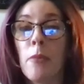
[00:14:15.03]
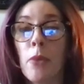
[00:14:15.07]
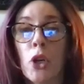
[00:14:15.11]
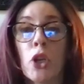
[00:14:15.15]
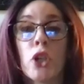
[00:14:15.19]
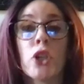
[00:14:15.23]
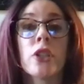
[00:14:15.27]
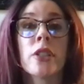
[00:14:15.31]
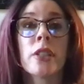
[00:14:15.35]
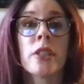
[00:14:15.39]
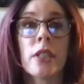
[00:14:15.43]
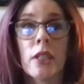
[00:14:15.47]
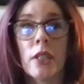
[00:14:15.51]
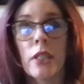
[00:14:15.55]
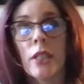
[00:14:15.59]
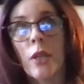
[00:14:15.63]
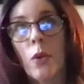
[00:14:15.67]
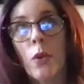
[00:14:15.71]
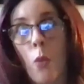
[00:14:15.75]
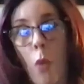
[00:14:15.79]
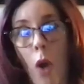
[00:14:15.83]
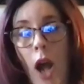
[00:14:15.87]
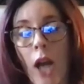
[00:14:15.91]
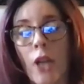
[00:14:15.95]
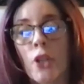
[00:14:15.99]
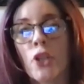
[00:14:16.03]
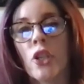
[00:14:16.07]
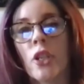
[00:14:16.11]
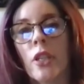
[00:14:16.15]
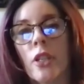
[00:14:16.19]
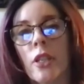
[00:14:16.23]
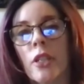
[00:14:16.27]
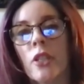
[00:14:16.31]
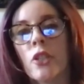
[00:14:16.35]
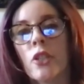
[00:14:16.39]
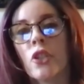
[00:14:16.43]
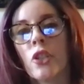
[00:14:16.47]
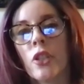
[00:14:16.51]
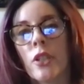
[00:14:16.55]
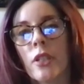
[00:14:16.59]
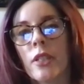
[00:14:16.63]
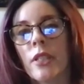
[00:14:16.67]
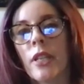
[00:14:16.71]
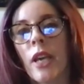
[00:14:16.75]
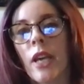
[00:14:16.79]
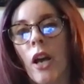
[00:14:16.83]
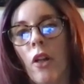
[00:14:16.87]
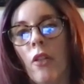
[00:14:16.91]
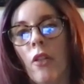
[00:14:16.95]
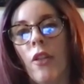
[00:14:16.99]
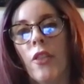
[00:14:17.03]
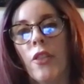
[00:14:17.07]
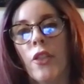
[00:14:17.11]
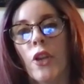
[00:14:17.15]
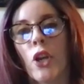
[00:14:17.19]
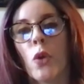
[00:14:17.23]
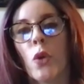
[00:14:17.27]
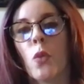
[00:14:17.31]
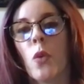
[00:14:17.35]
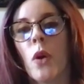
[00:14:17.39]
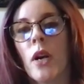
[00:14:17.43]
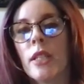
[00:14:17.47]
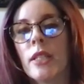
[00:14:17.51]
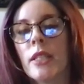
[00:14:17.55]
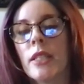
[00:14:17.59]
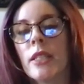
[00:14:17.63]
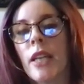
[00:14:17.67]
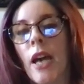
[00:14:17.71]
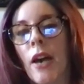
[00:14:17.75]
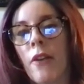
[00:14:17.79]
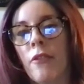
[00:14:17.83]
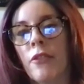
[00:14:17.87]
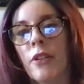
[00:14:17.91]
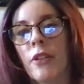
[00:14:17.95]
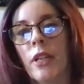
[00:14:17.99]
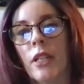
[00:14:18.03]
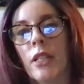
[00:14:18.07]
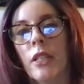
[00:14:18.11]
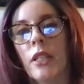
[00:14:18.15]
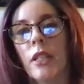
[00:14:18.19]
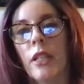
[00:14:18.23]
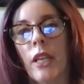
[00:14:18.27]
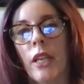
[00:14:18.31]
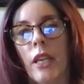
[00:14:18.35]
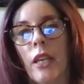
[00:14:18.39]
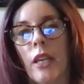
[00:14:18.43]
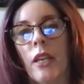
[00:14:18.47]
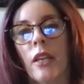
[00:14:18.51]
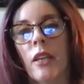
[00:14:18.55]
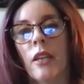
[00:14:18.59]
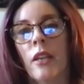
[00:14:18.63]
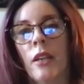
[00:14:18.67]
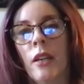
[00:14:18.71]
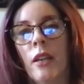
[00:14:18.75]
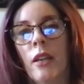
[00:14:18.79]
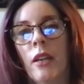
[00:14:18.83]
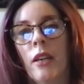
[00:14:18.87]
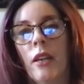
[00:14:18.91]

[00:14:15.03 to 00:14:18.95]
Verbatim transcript: personally watching this could tell that there was definitely